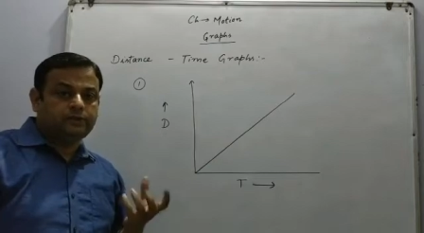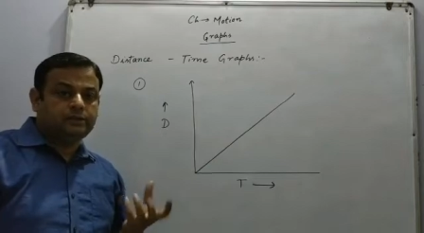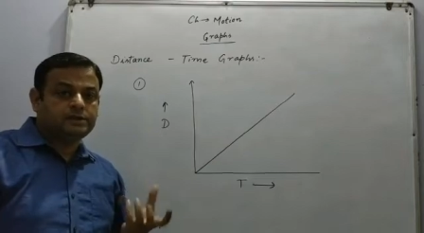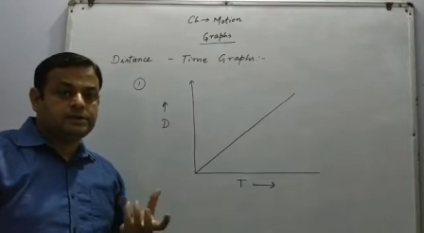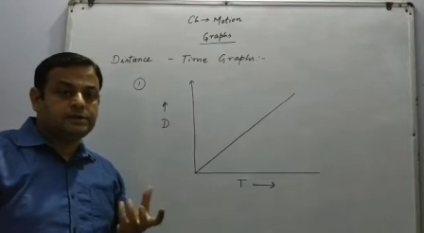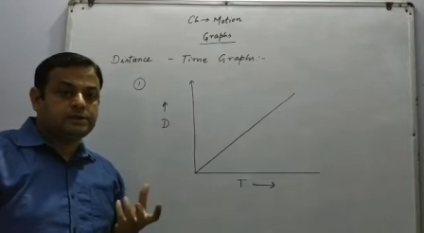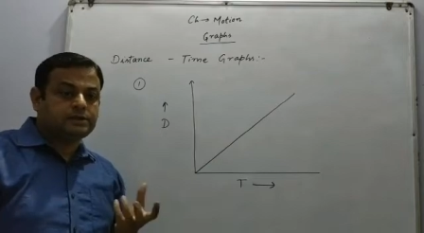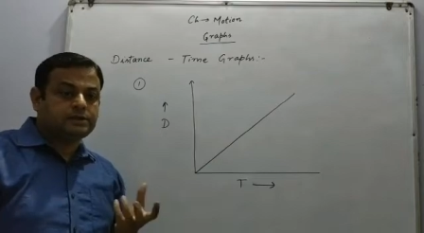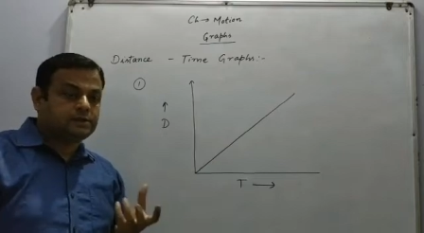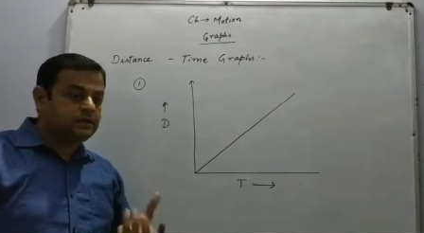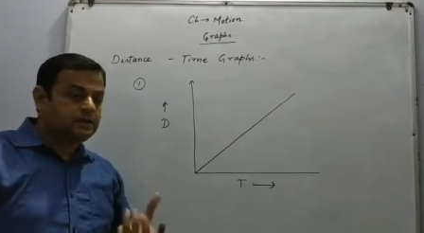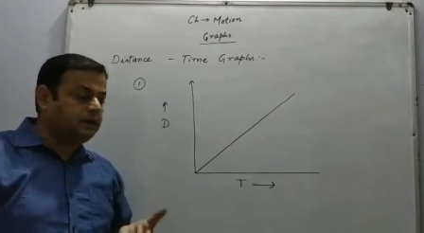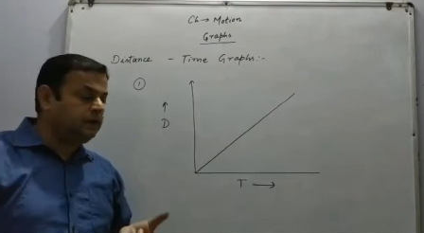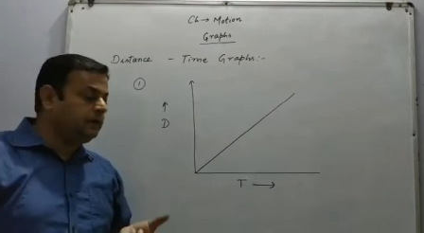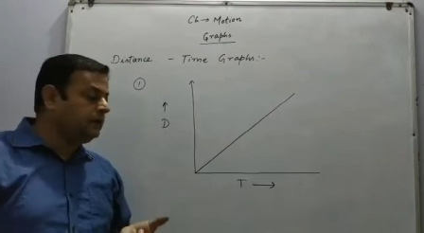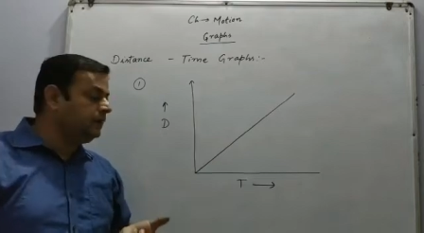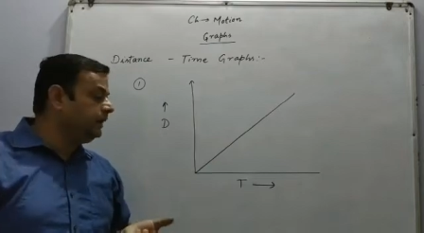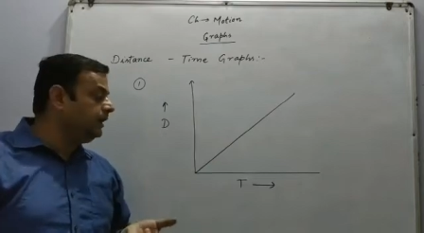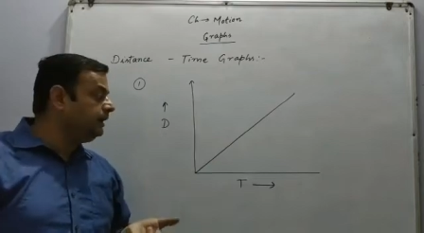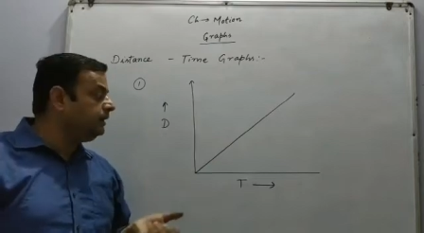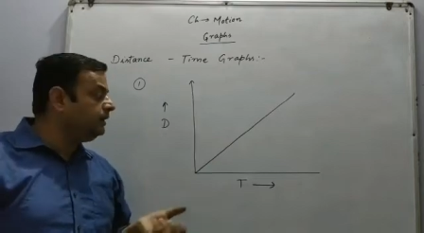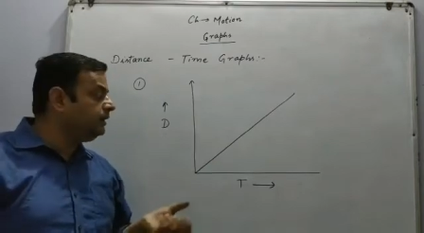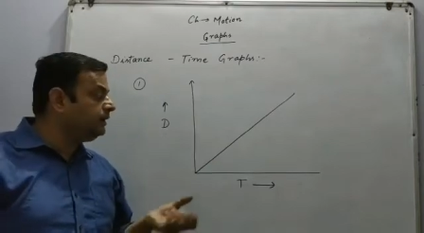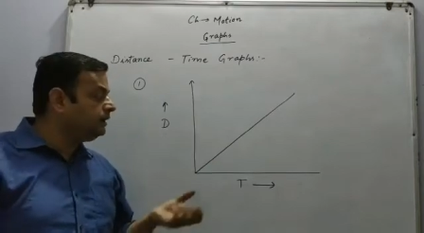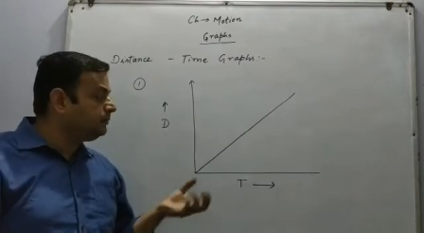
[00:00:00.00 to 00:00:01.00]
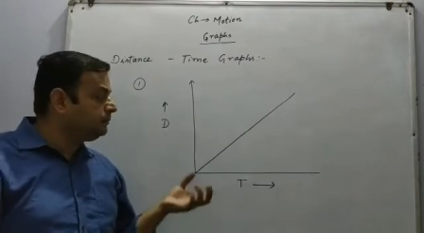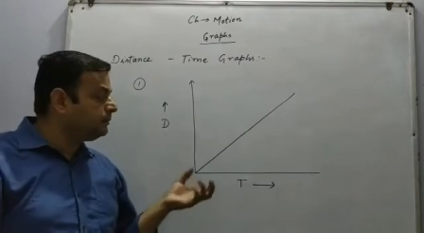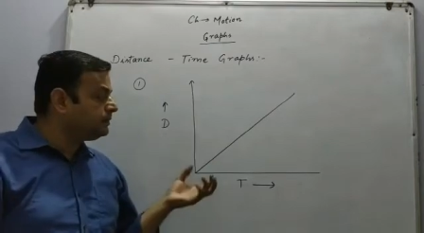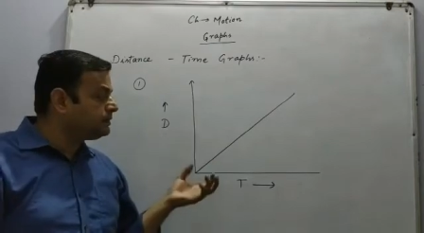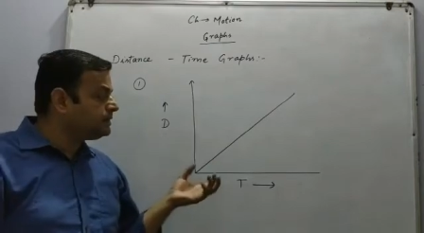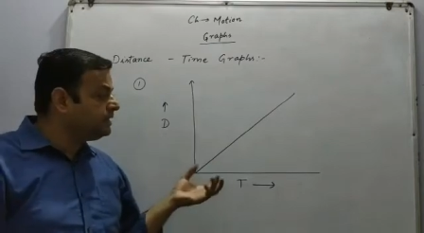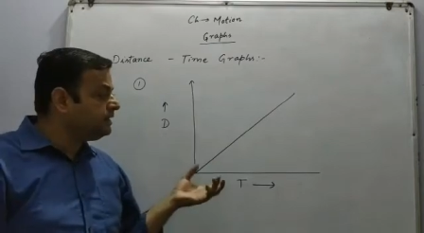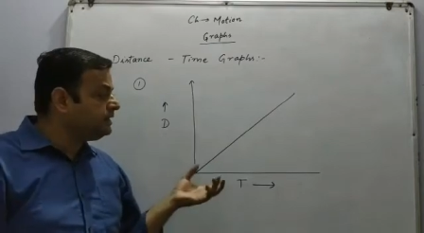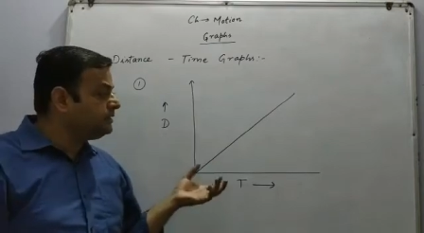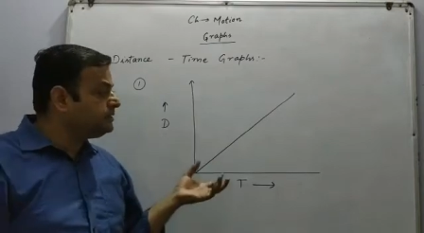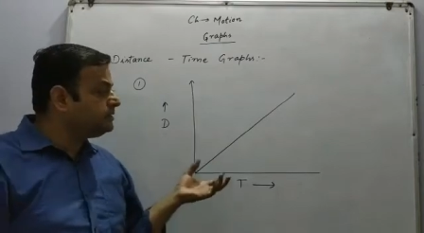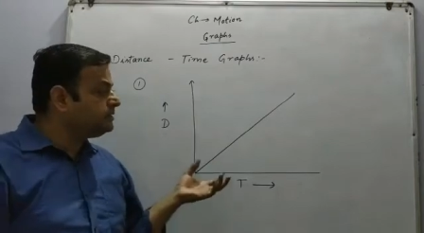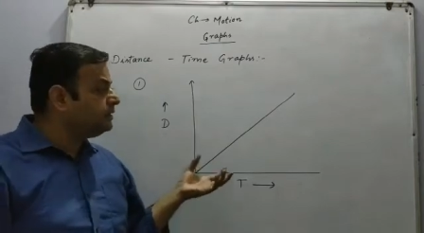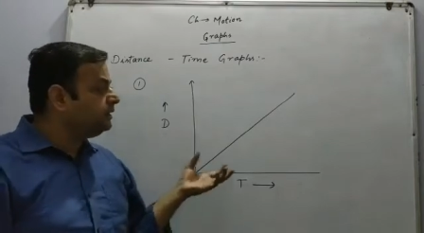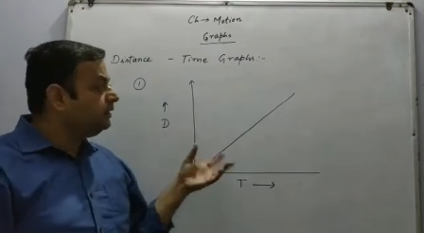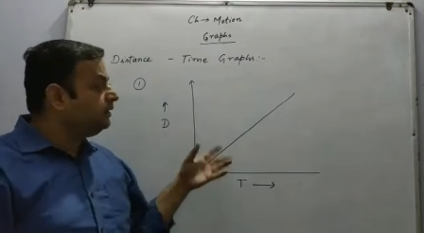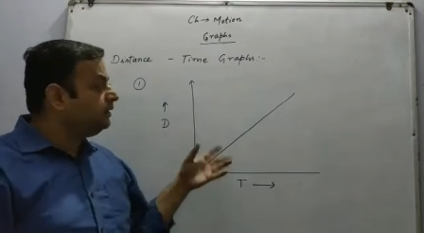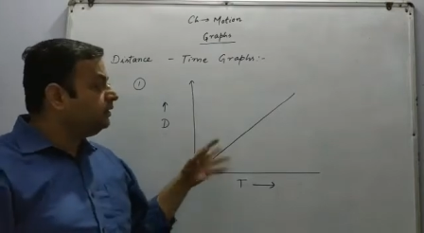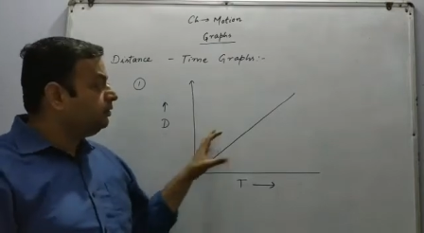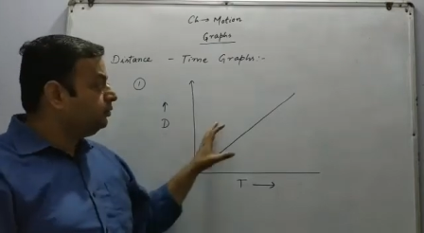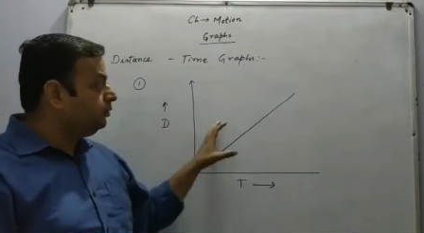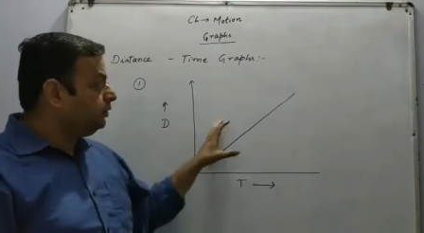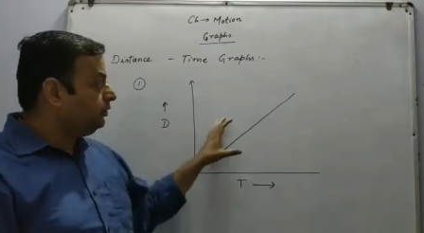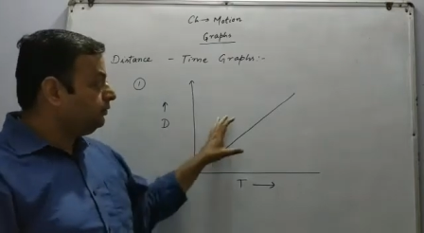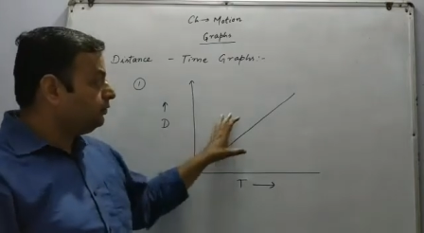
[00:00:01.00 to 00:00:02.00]
This straight line represents
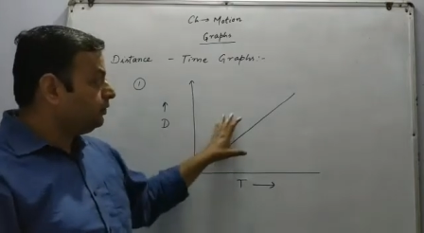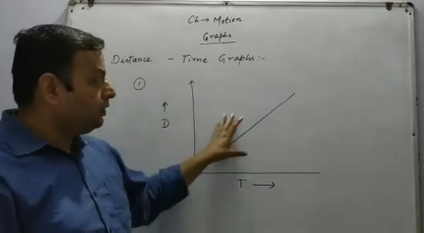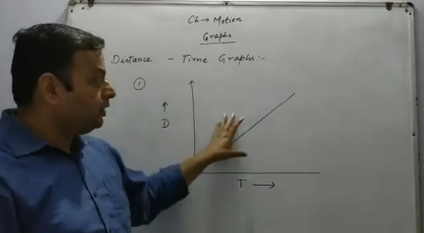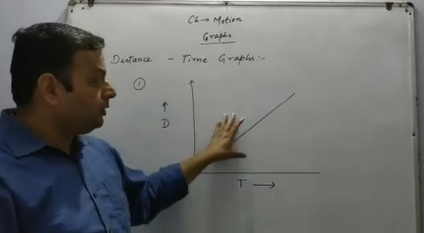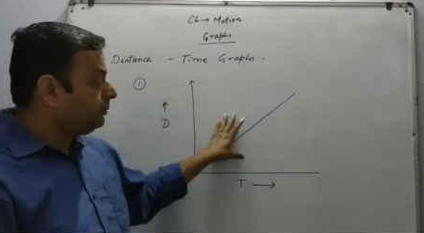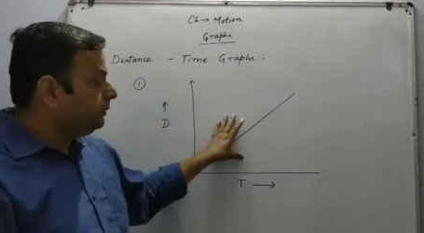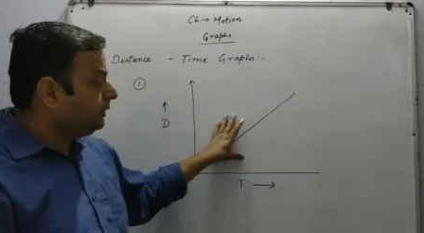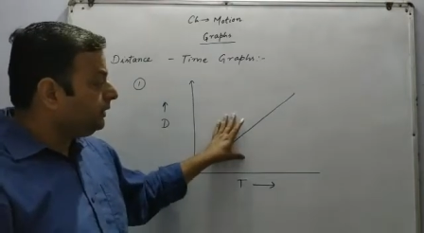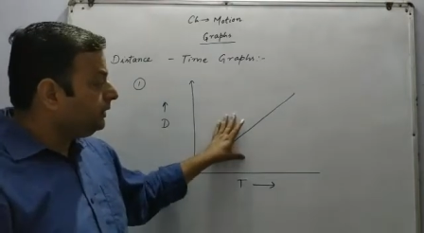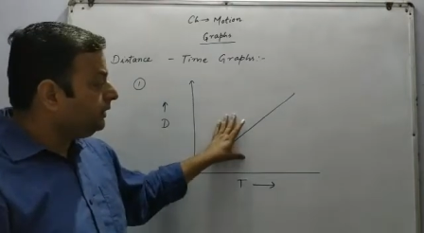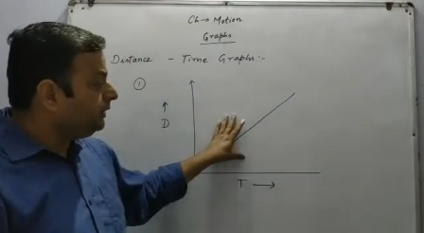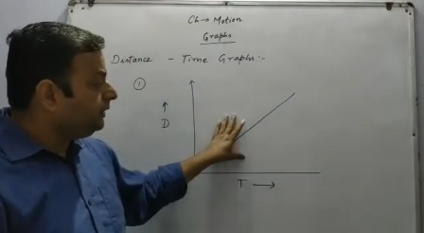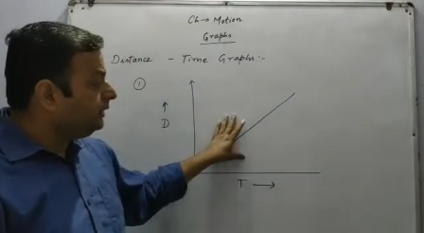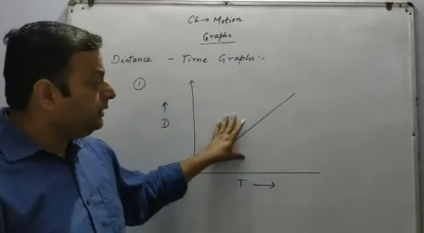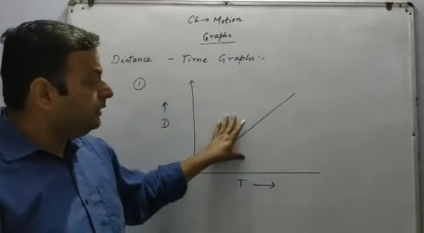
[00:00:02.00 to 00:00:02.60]
uniformity.